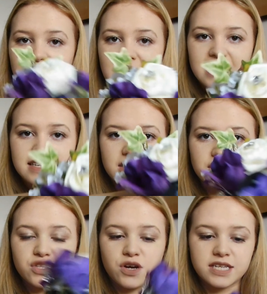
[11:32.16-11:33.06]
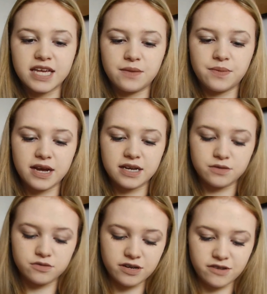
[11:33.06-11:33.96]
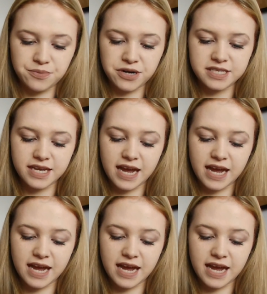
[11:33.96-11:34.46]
And I just thought I'd keep it because it was really, really pretty,